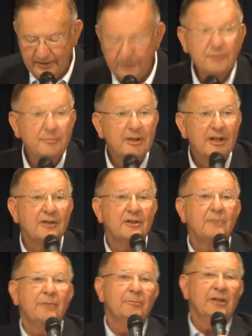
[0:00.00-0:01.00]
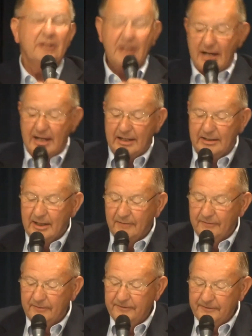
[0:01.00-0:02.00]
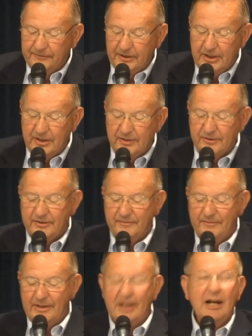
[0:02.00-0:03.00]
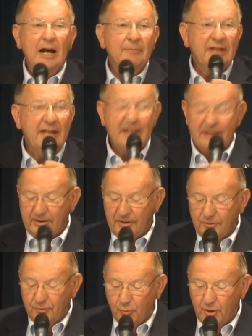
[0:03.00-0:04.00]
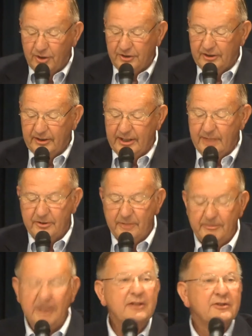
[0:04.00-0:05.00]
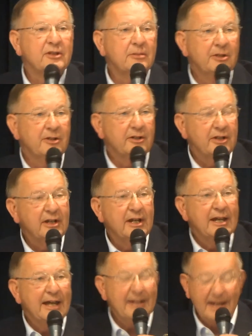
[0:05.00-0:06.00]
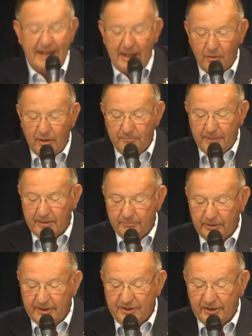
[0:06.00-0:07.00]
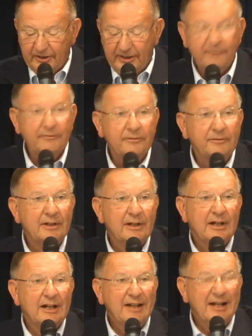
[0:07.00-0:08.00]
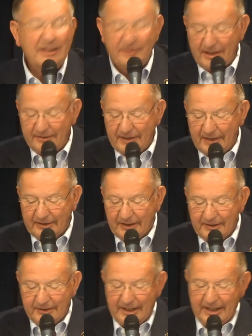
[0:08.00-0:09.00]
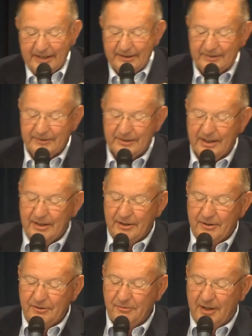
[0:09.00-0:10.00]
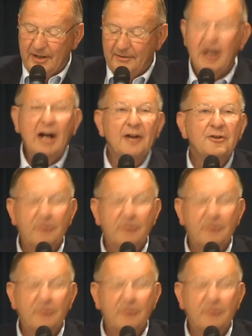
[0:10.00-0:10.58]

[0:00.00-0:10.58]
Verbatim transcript: who's been under the public eye for 50 years. I'm a candidate who's worked and labored to make his community and Iowa a better place to live. Contrast that to other candidates who uh, are new